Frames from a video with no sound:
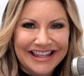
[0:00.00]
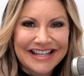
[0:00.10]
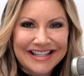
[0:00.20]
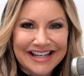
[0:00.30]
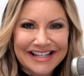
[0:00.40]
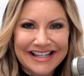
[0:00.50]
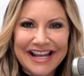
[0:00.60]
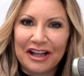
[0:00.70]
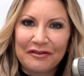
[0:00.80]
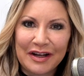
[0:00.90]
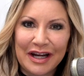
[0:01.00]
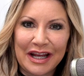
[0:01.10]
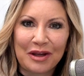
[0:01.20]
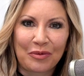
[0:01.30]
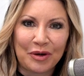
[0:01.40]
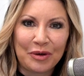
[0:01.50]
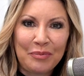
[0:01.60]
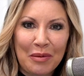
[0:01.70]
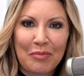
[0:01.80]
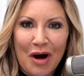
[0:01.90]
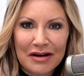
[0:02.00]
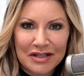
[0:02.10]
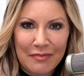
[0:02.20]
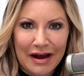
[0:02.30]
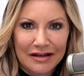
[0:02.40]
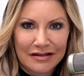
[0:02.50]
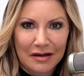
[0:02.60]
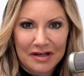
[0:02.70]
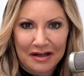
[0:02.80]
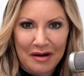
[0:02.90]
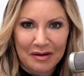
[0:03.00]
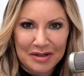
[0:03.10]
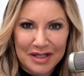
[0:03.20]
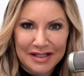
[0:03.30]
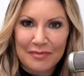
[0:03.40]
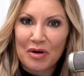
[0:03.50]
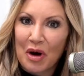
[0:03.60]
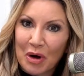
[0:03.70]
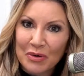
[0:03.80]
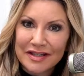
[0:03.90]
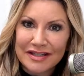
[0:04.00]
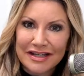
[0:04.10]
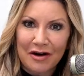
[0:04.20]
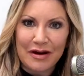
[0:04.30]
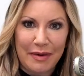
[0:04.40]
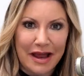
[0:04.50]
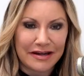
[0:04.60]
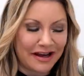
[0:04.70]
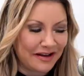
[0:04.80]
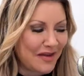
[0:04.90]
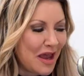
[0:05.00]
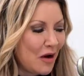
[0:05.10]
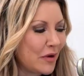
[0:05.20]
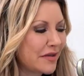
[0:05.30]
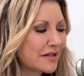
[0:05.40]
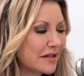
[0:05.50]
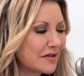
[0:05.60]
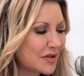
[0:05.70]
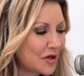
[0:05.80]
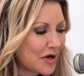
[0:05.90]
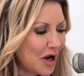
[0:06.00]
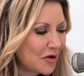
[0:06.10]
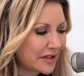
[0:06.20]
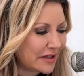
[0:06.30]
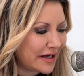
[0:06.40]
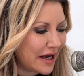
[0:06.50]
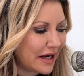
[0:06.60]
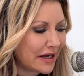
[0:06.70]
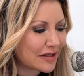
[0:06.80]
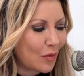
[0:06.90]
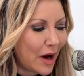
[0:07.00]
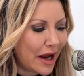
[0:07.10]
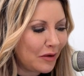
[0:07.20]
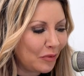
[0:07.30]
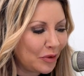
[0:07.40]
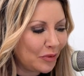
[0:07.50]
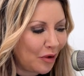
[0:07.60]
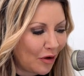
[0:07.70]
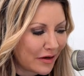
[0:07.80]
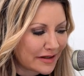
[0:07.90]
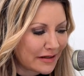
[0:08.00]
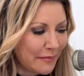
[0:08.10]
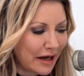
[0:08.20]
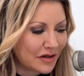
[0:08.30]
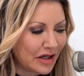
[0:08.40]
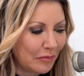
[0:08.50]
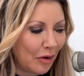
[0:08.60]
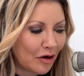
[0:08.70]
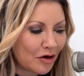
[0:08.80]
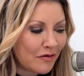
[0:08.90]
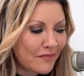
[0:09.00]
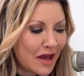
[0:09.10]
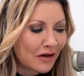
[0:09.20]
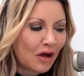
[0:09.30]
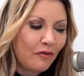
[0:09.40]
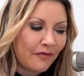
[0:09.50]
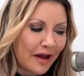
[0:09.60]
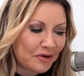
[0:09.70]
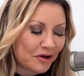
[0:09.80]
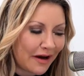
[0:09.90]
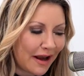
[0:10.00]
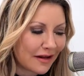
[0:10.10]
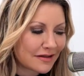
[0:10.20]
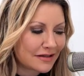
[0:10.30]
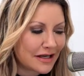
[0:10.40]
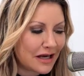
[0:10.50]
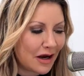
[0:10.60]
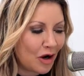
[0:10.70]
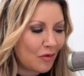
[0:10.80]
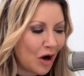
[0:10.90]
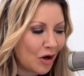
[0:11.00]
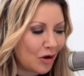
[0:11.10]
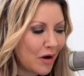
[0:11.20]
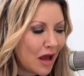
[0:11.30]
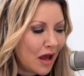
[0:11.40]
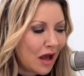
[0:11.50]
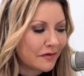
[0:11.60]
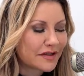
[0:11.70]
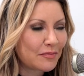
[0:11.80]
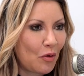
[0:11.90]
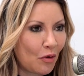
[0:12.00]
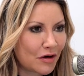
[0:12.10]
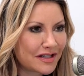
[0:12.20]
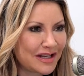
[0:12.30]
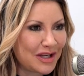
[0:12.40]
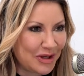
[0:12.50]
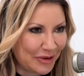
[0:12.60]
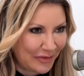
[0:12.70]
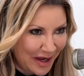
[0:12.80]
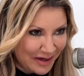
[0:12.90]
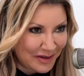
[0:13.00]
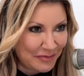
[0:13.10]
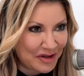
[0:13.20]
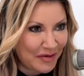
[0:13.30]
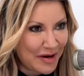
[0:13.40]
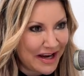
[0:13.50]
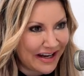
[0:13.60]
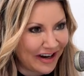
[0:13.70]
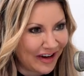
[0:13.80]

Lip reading: This is The Elephant in the Room, brought to you by Adopt Technologies. I'm your host, Carrie Pena. With us in studio today is Hui Wu-Curtis, the managing partner, co-founder, and COO of SupportU. Thank you so much for being